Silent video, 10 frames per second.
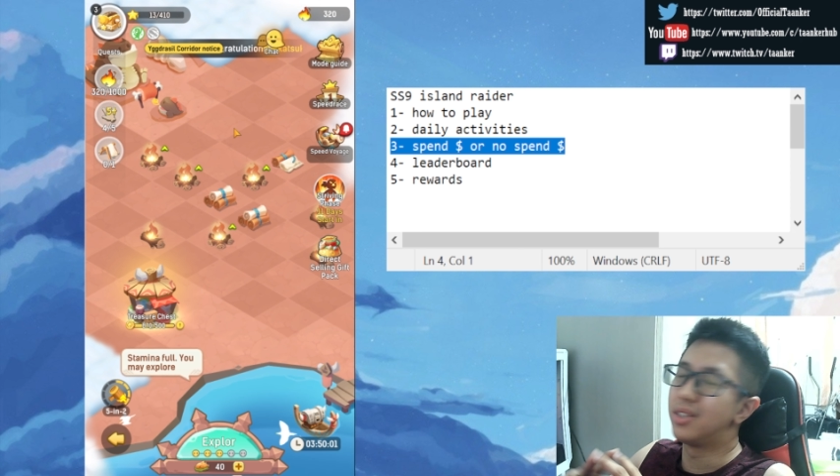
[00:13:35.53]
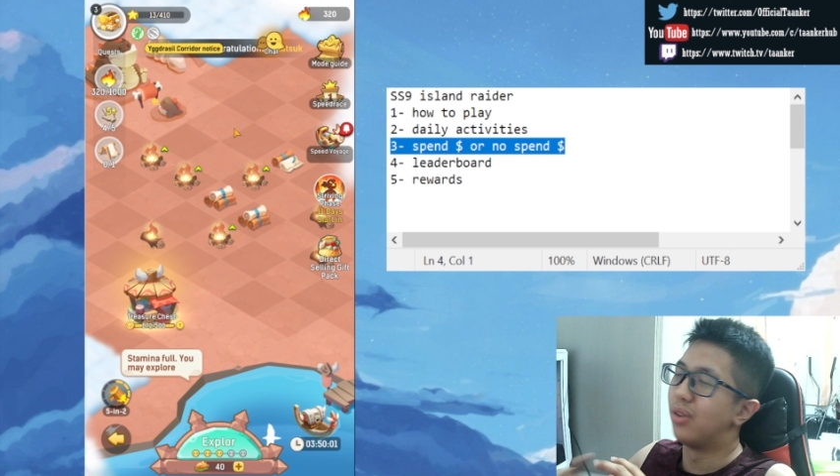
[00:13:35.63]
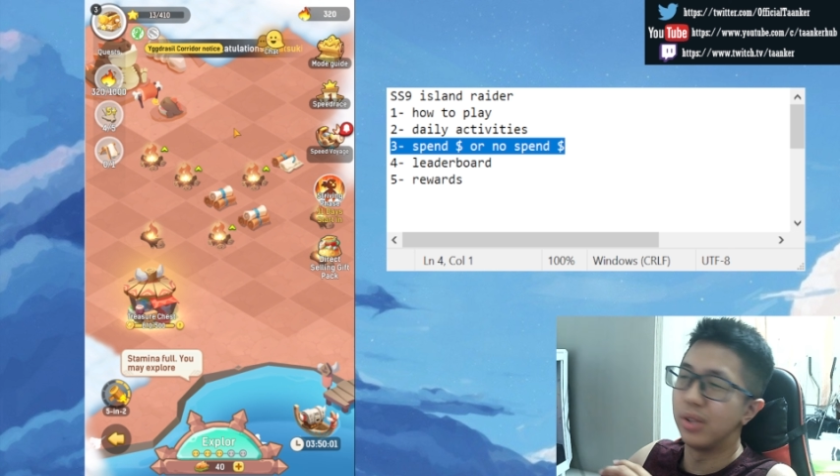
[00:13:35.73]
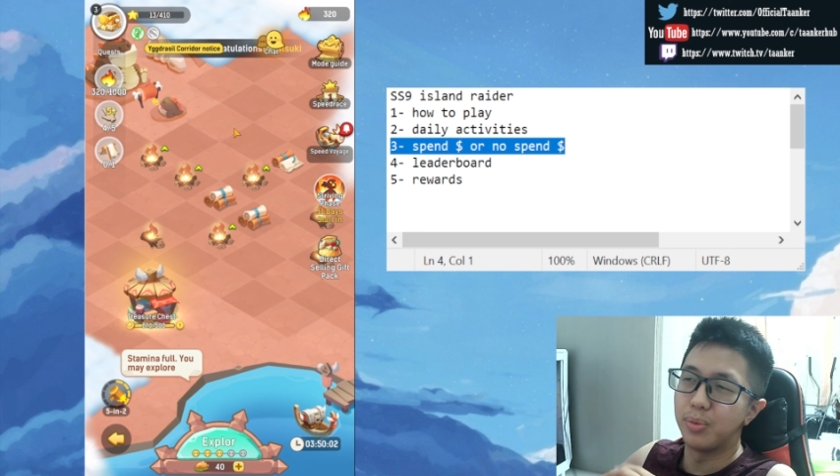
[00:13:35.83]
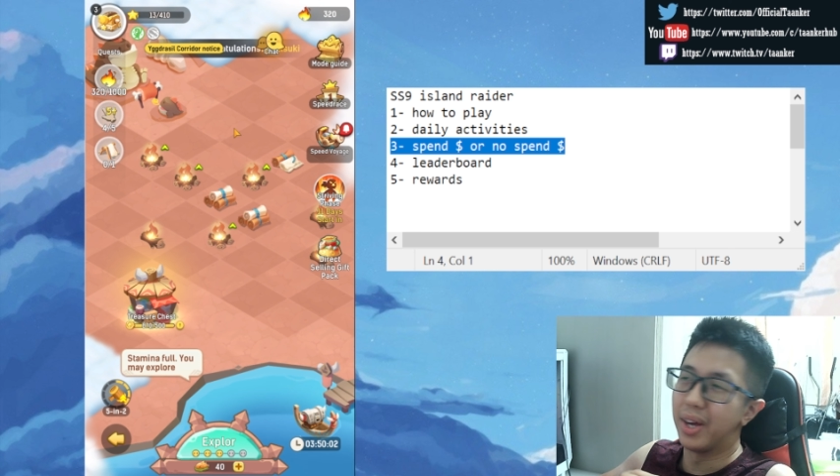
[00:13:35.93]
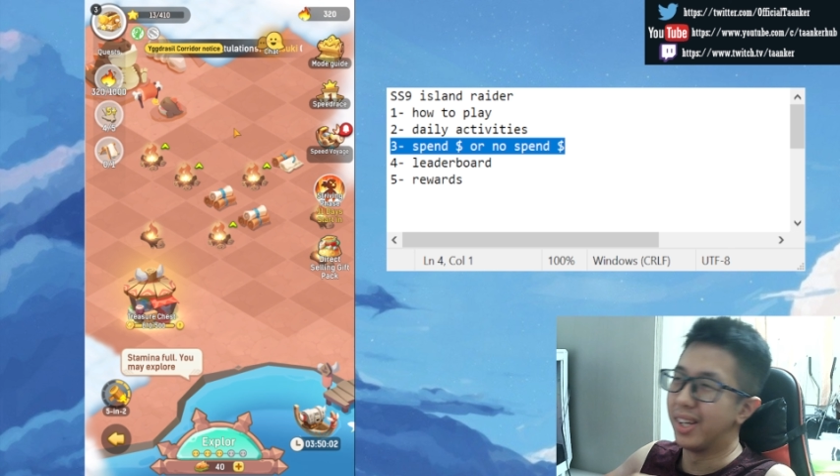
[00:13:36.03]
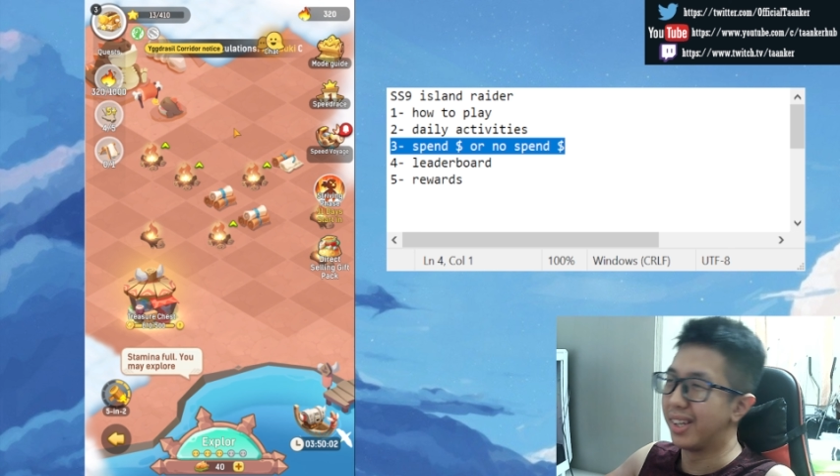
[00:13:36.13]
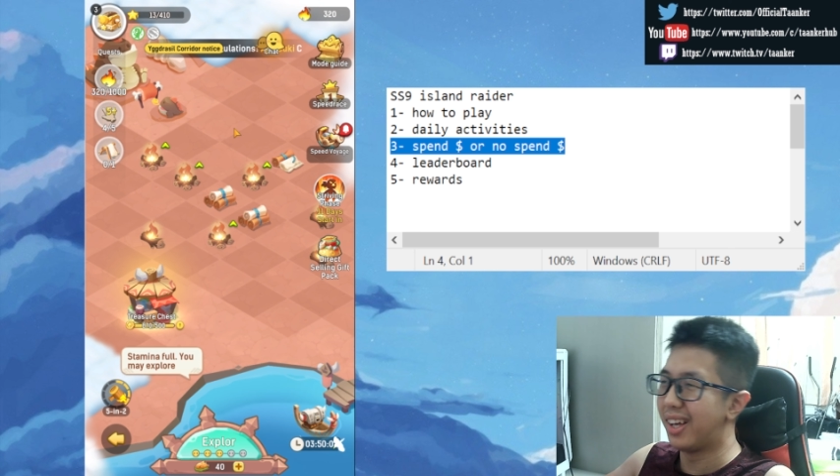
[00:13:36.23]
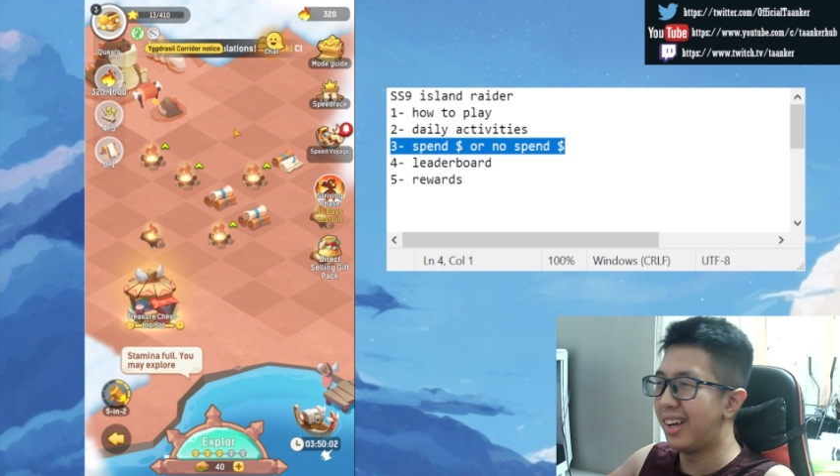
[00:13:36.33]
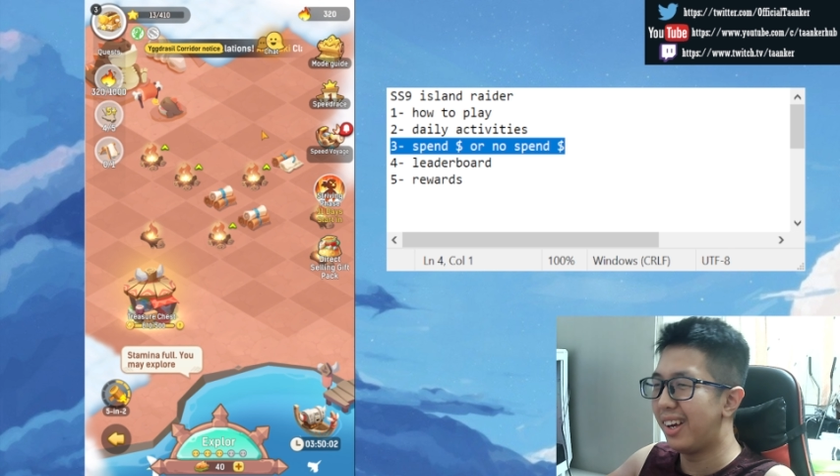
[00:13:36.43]
spend
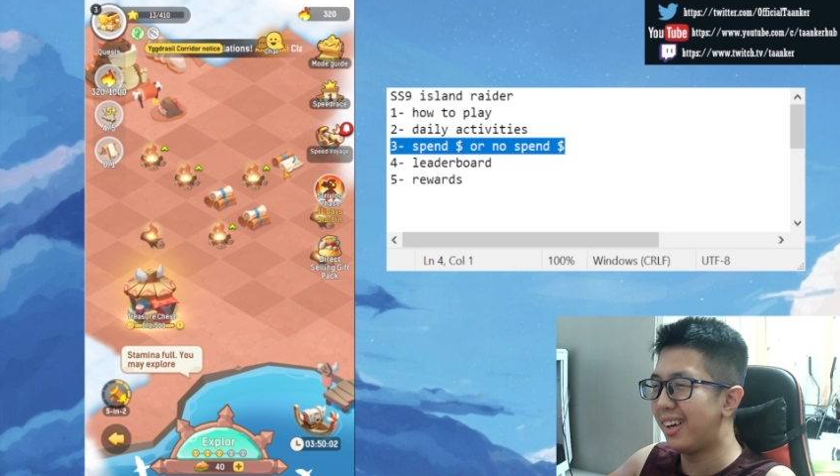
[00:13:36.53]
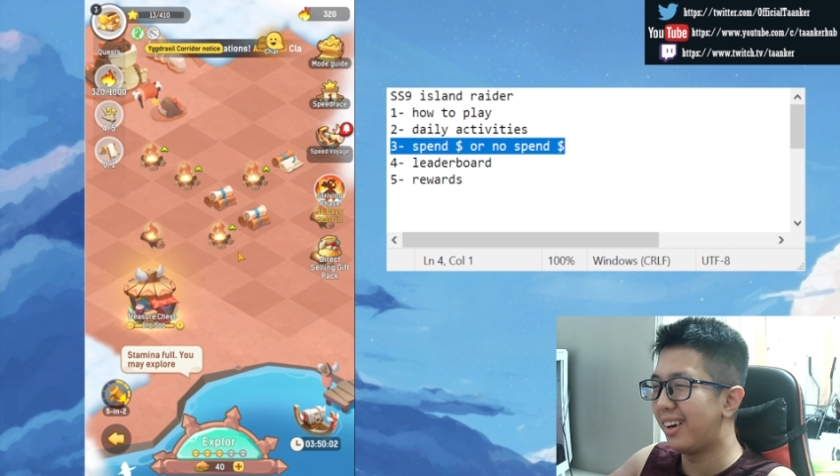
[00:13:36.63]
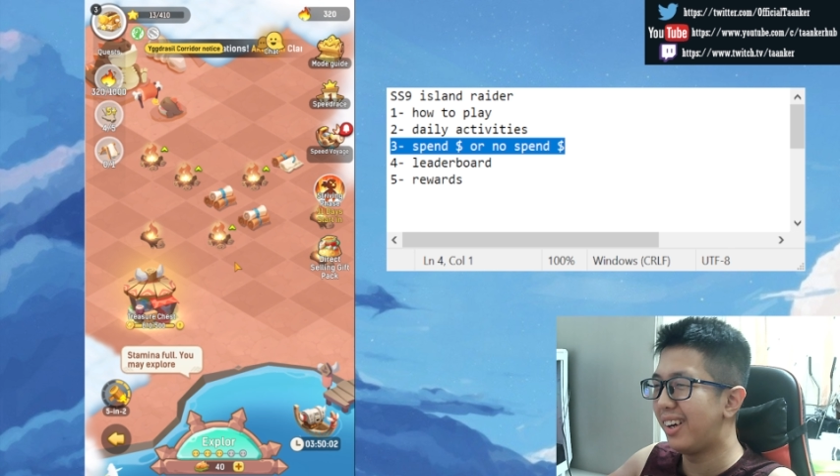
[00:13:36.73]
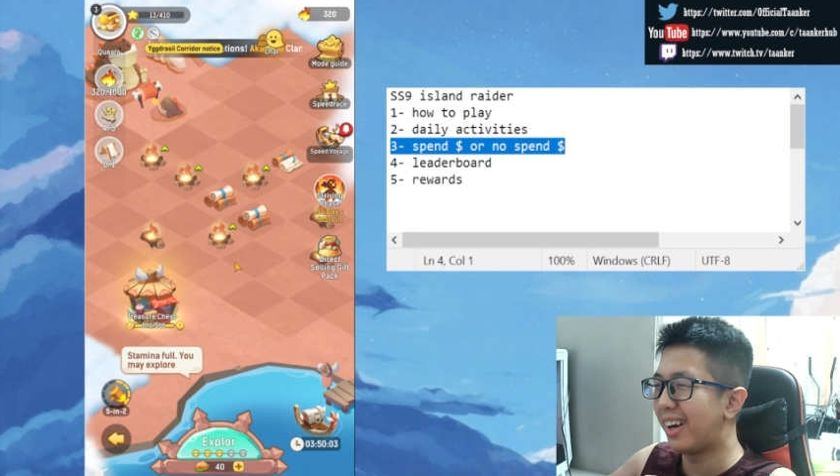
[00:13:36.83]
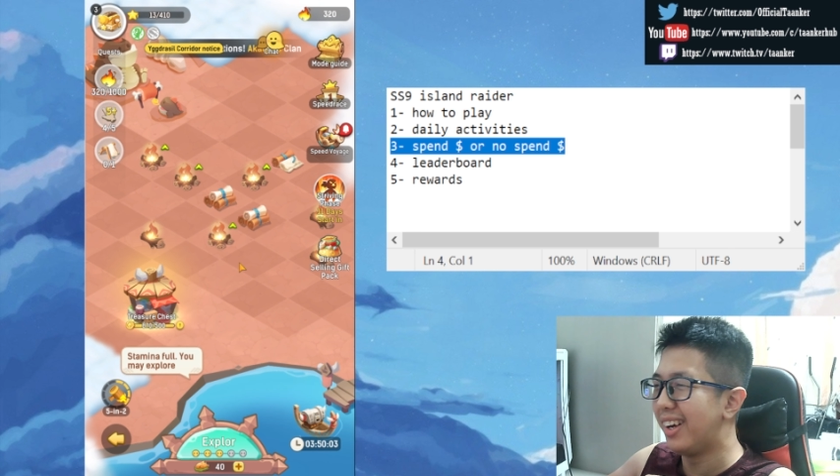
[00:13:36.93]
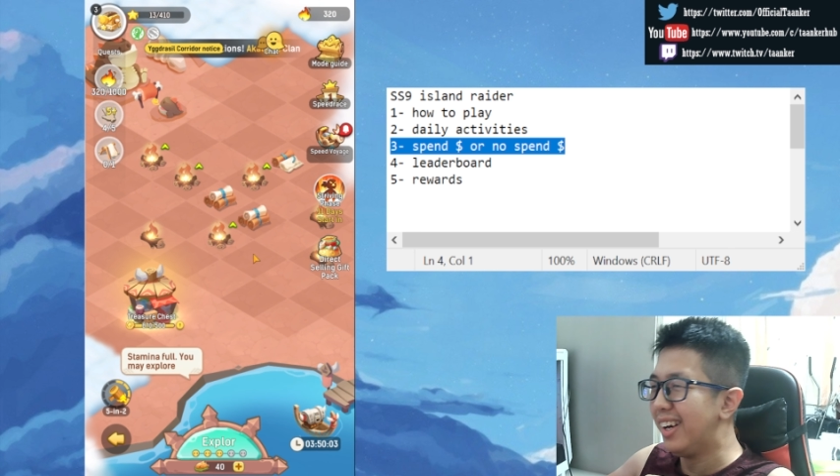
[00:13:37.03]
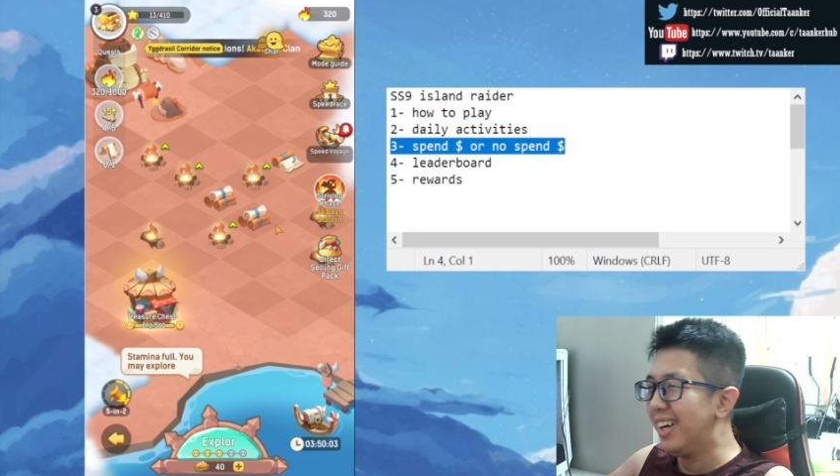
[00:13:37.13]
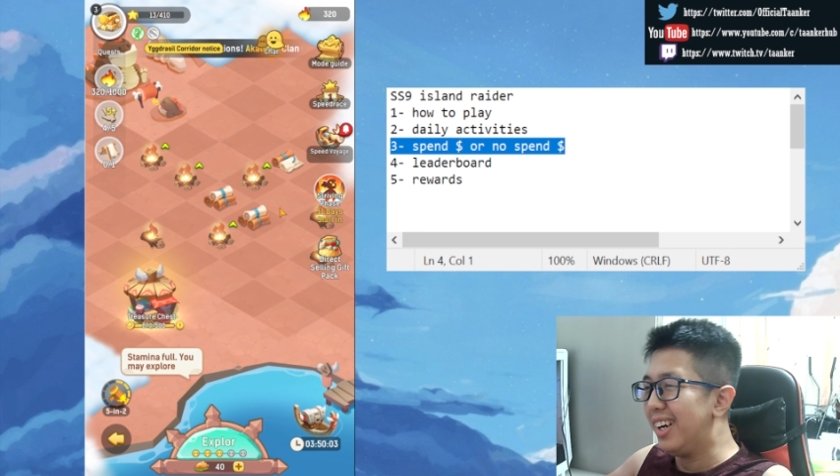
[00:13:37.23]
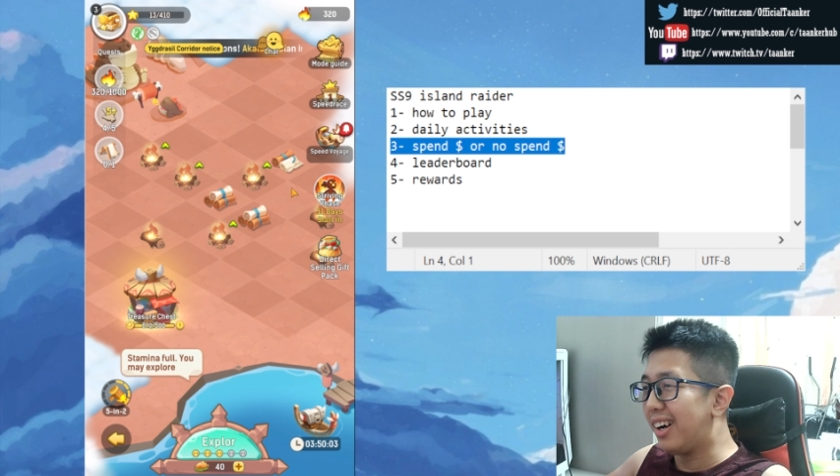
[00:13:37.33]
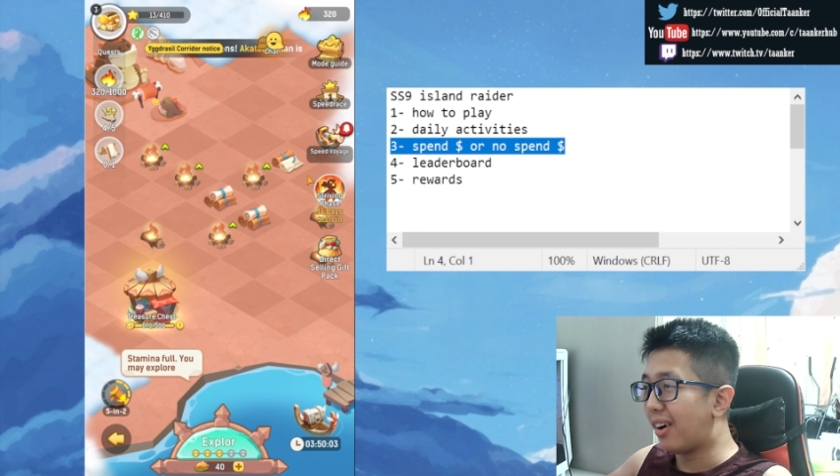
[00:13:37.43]
it.
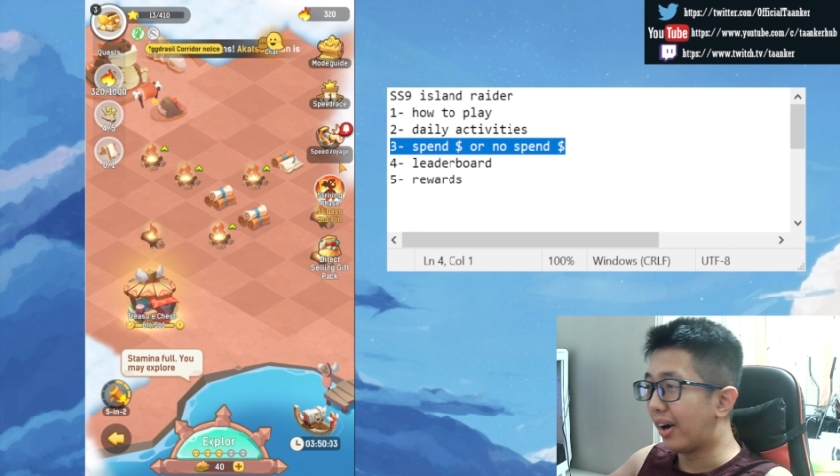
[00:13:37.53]
All